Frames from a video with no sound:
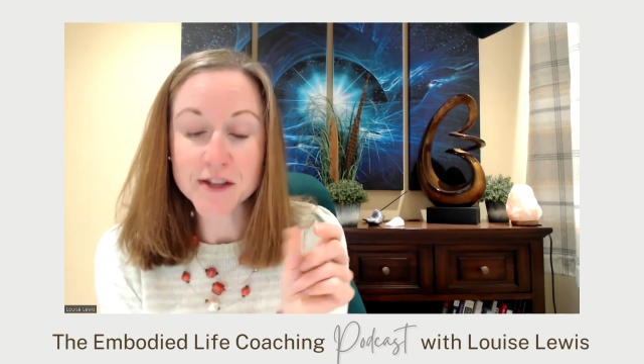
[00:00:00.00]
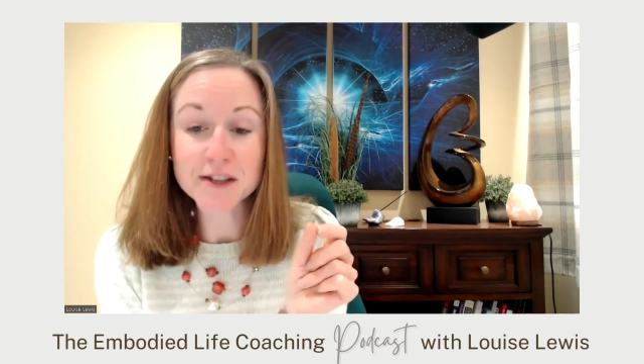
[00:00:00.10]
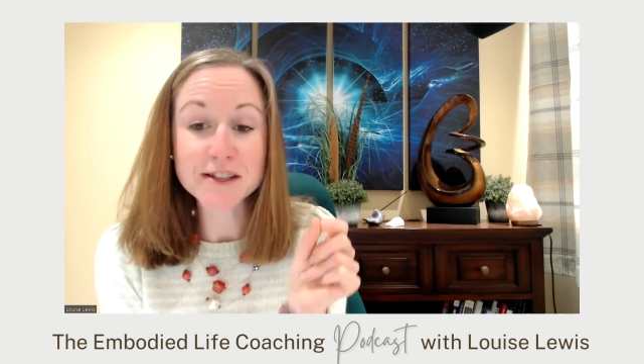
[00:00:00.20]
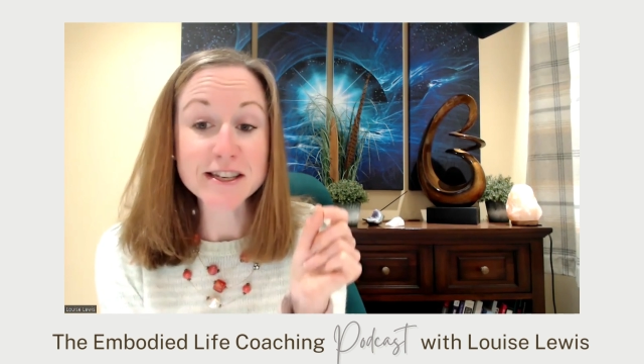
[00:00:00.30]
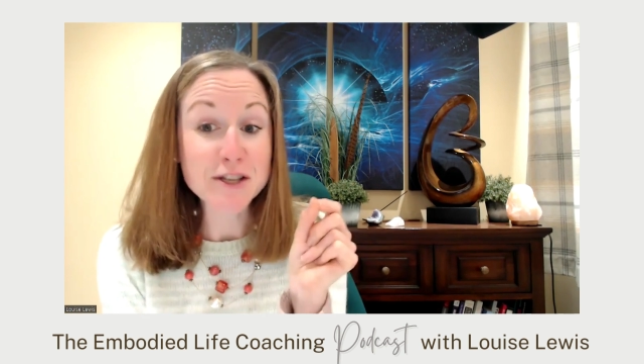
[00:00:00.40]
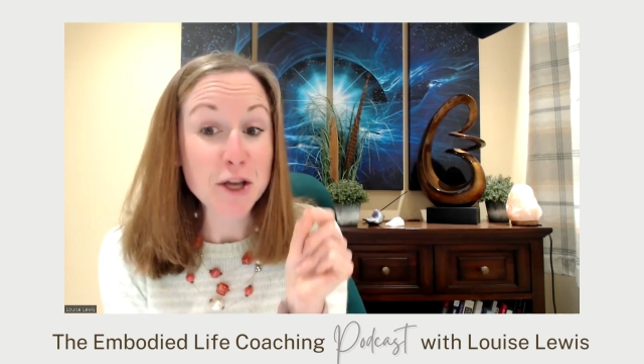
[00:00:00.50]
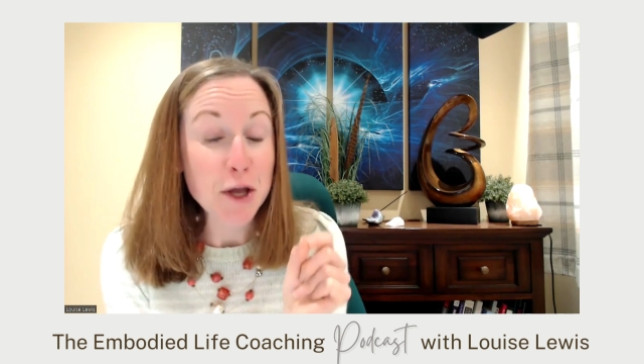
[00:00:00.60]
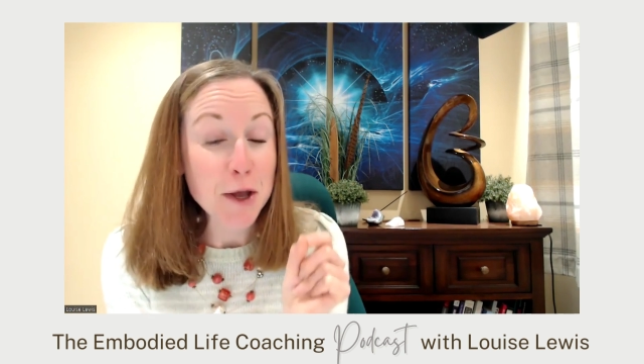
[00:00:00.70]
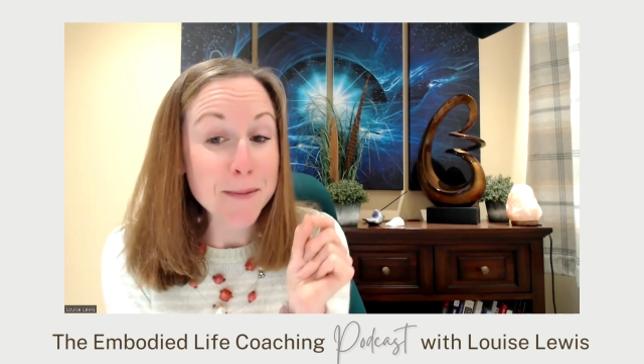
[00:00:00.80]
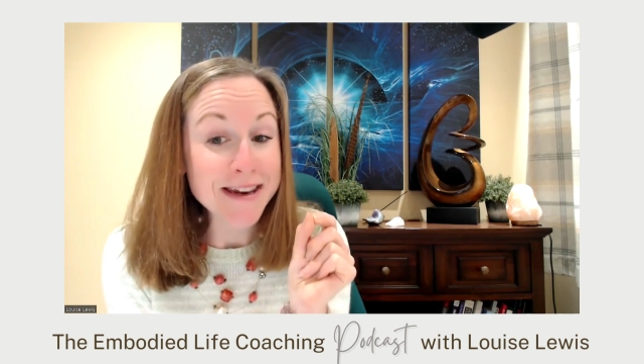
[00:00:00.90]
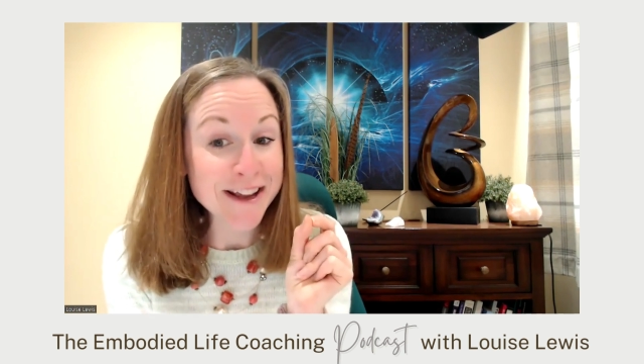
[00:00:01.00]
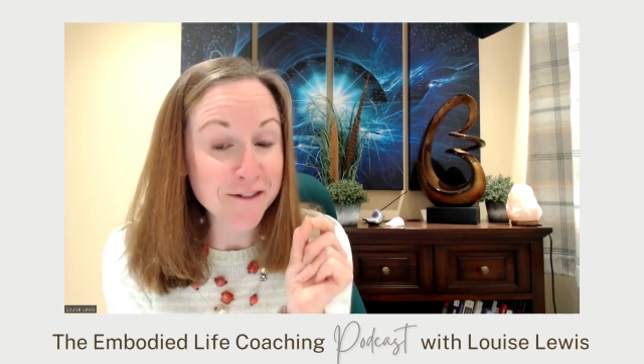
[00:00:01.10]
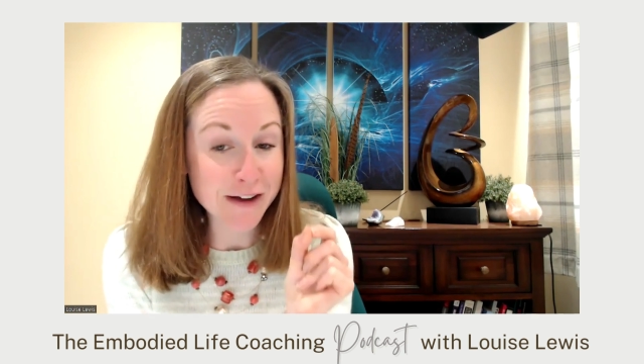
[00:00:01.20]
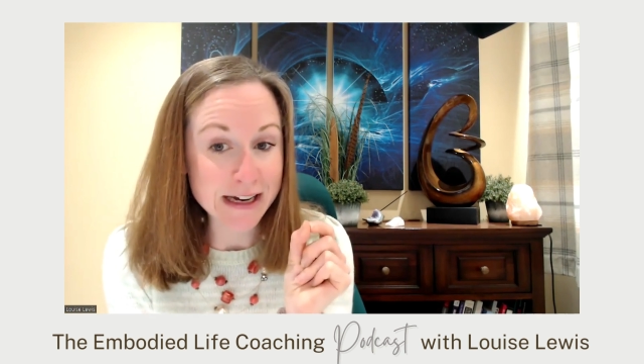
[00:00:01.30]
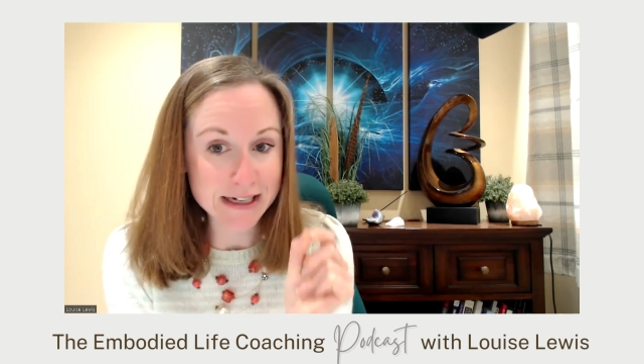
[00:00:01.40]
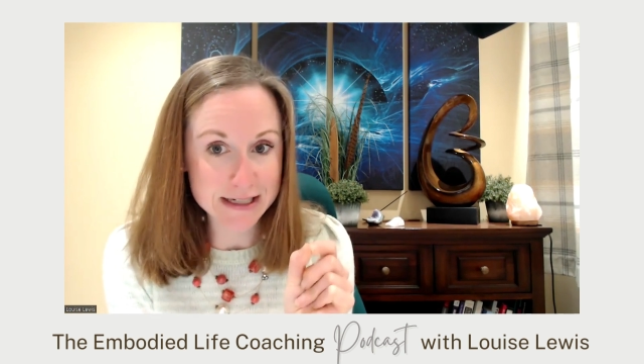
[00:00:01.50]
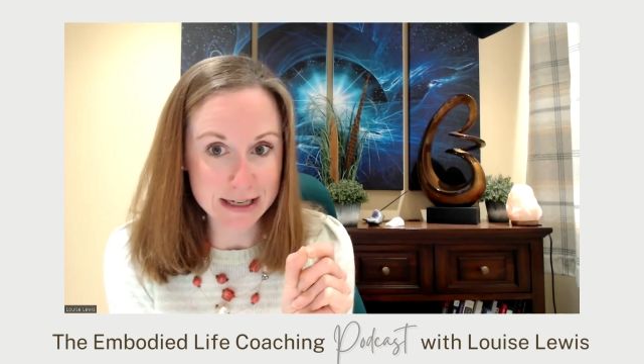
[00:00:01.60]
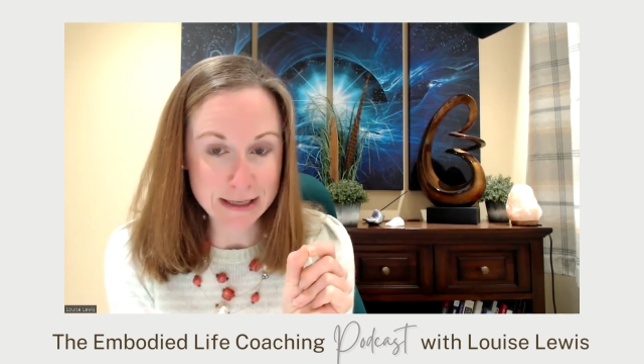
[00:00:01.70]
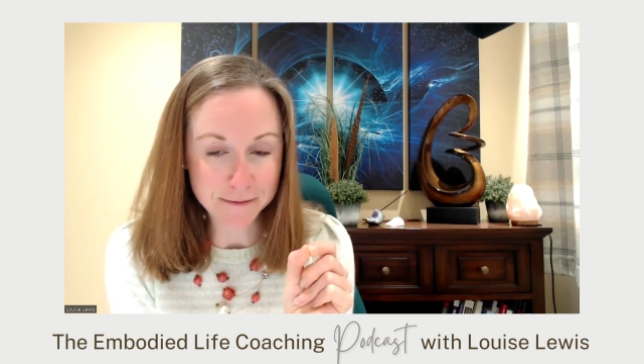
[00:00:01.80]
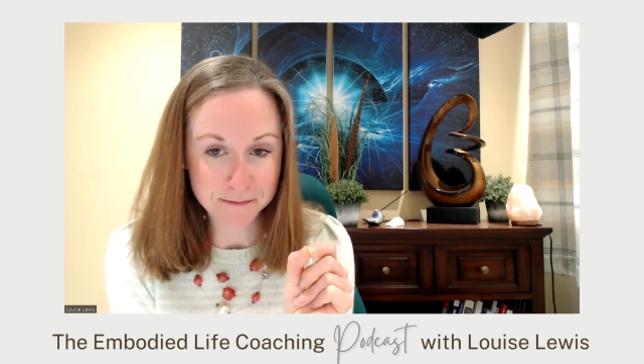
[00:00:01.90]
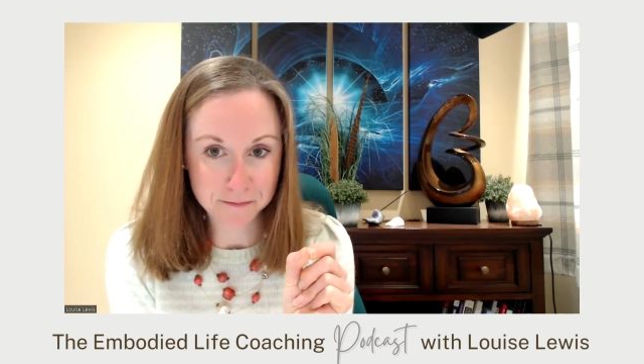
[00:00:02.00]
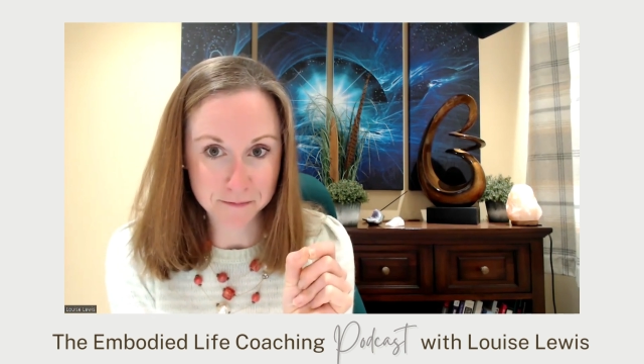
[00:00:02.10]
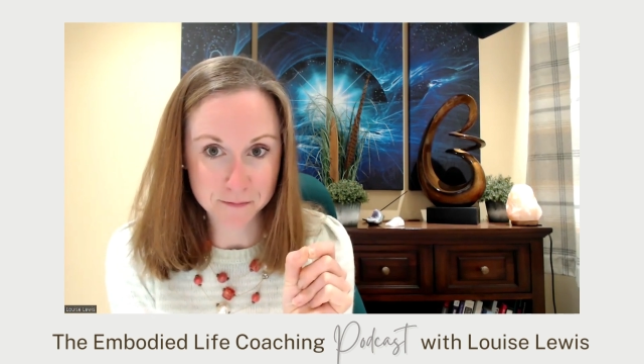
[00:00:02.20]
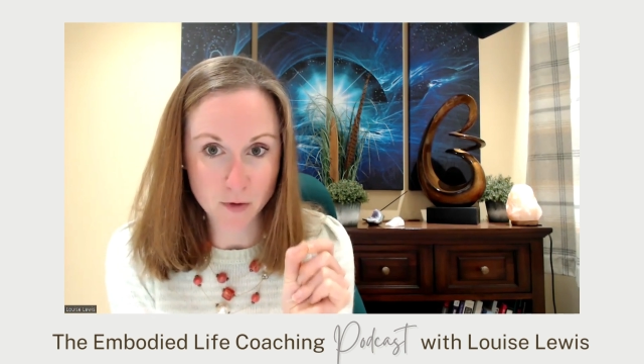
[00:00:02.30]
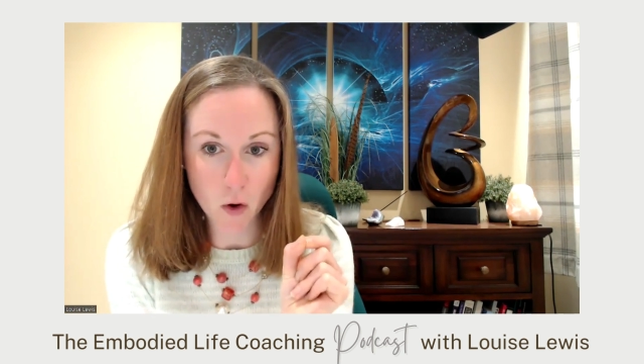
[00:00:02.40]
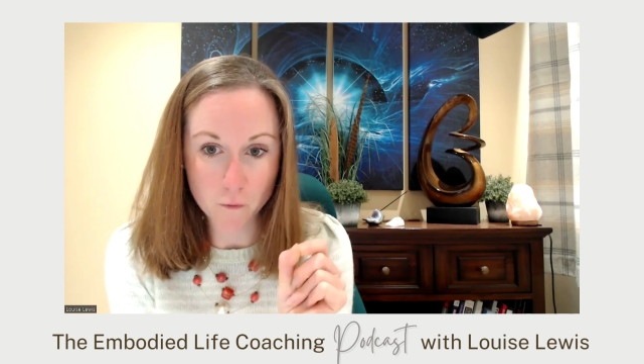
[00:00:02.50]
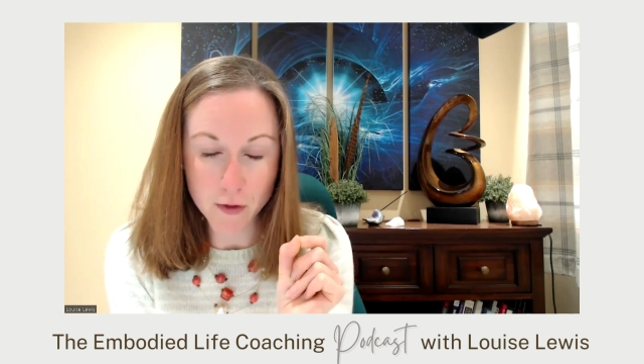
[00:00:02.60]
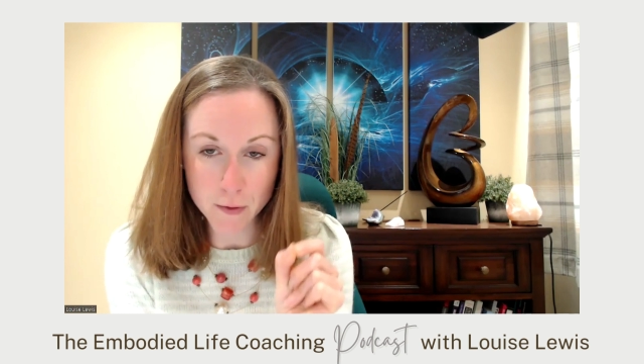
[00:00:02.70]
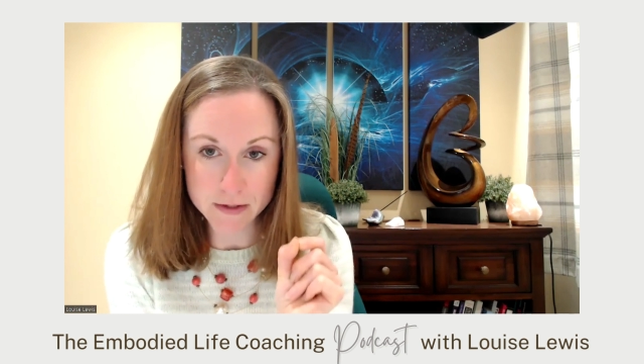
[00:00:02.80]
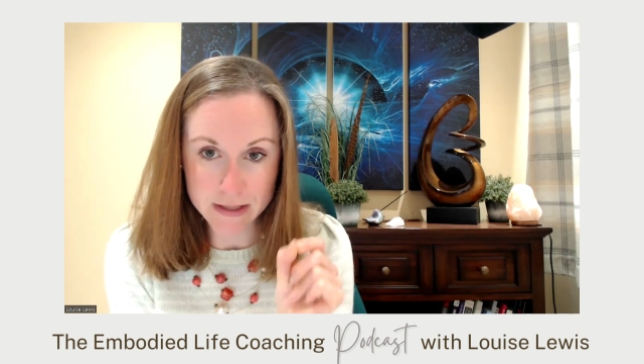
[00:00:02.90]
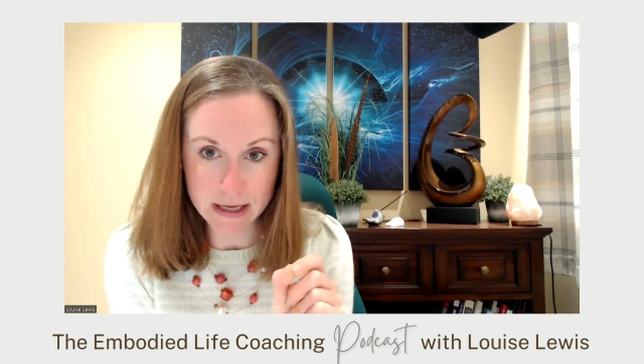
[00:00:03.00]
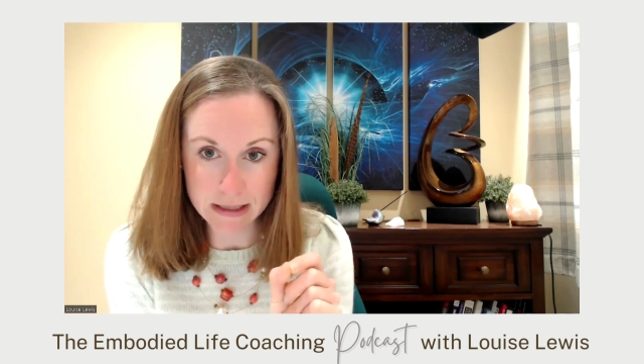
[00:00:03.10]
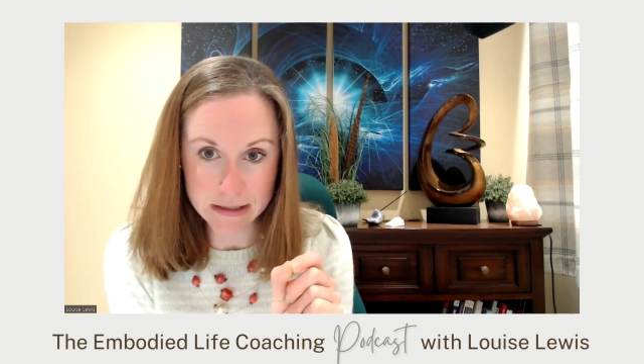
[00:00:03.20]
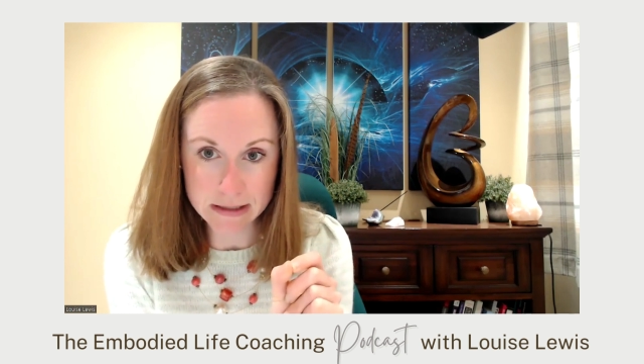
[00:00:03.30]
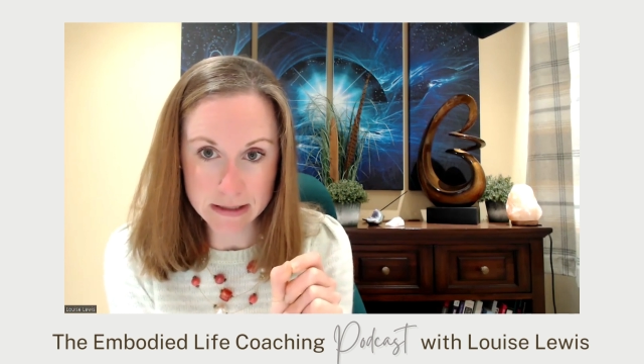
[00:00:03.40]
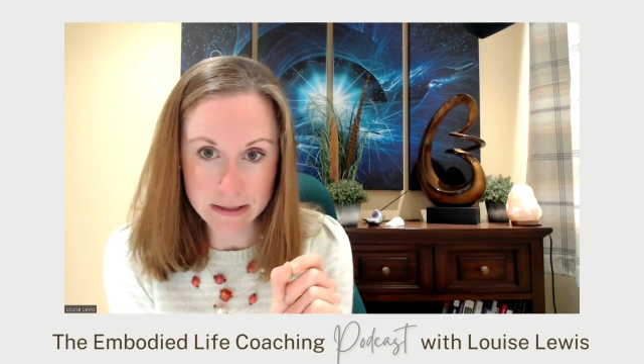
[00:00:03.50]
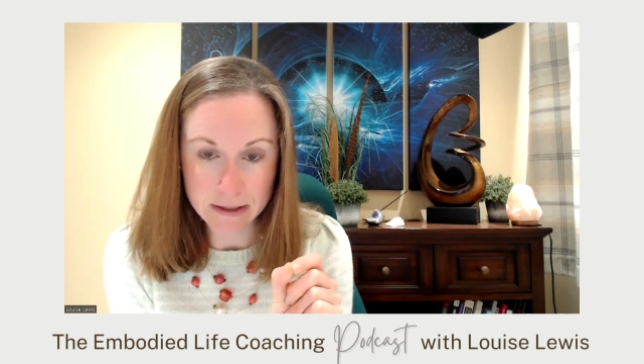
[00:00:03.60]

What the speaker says: the determining factor of those things